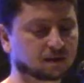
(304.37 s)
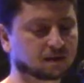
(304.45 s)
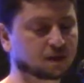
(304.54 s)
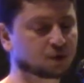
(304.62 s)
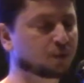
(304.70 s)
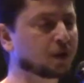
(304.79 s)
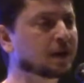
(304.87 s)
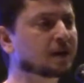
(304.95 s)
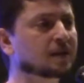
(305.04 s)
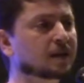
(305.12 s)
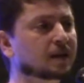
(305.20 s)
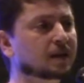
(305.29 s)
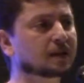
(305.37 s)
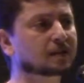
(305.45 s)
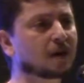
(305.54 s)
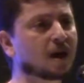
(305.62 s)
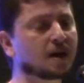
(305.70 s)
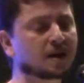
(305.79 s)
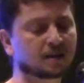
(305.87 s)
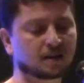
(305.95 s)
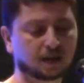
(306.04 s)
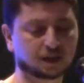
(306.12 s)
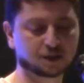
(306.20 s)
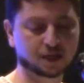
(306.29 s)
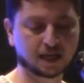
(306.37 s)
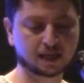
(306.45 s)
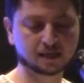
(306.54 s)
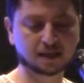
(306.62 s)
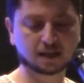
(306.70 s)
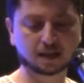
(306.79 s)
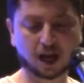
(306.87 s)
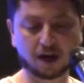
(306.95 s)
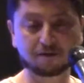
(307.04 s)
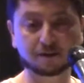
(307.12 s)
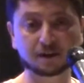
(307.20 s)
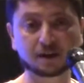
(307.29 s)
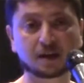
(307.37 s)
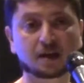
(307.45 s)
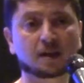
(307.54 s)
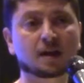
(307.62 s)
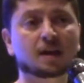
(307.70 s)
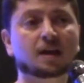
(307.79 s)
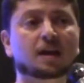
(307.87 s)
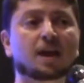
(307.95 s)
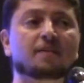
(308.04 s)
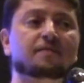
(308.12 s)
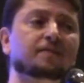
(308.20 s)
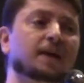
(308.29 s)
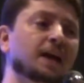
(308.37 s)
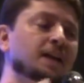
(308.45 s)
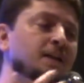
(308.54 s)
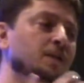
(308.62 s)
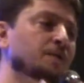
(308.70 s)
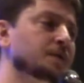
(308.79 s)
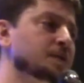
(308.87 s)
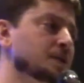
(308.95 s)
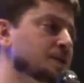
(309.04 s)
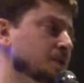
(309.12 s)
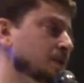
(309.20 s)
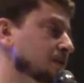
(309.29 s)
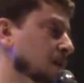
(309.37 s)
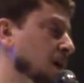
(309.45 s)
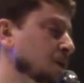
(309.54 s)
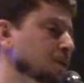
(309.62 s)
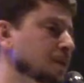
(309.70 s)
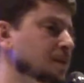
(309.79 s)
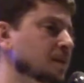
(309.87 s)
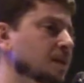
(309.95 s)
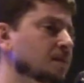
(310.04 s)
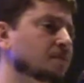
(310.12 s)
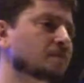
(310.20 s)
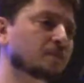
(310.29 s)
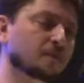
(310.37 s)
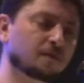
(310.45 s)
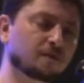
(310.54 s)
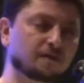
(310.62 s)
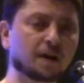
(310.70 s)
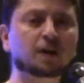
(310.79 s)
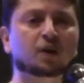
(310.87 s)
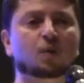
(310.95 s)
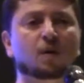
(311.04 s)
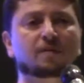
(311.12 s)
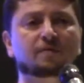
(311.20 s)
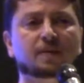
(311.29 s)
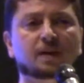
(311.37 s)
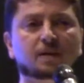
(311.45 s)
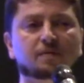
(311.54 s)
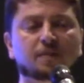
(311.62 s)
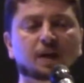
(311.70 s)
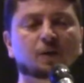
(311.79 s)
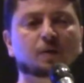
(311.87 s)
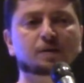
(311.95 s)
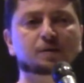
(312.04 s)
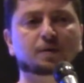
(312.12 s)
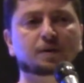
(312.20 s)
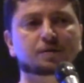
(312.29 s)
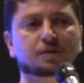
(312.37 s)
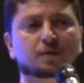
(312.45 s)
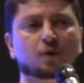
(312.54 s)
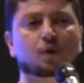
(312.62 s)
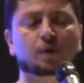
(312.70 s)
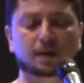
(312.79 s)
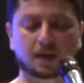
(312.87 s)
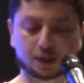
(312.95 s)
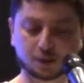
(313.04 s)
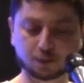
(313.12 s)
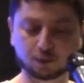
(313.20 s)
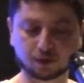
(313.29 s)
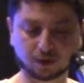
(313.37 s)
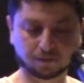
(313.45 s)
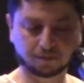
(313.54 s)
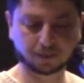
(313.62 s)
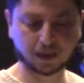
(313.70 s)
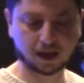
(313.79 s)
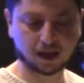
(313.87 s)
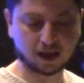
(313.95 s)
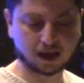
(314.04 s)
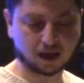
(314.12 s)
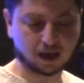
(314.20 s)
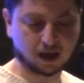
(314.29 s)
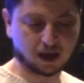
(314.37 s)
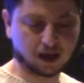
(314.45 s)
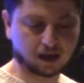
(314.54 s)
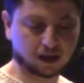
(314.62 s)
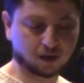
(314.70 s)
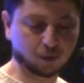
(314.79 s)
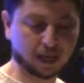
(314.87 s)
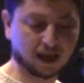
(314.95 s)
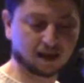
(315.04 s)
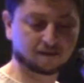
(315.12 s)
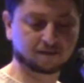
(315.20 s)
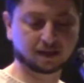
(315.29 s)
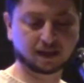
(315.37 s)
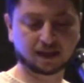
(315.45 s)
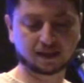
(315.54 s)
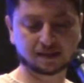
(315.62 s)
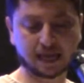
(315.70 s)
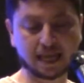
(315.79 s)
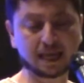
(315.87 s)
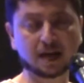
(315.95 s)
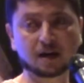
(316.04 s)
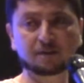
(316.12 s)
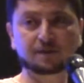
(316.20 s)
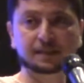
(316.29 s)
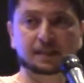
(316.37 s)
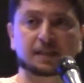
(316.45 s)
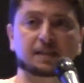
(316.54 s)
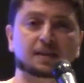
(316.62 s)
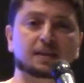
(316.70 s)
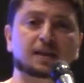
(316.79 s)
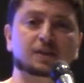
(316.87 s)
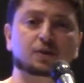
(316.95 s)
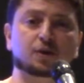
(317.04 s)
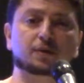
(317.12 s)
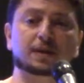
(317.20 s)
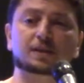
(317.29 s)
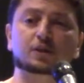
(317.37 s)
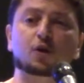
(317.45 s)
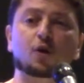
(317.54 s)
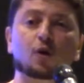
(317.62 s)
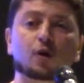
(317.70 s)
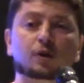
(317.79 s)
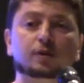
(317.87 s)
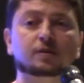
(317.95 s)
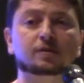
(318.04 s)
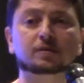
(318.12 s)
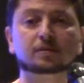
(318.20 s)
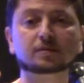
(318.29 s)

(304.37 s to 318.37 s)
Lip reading: tajweed, the itqan, the ijaza, the hifz. If any of the sisters are interested, very qualified, very well-structured, organized program. We have a daycare facility next door that's called,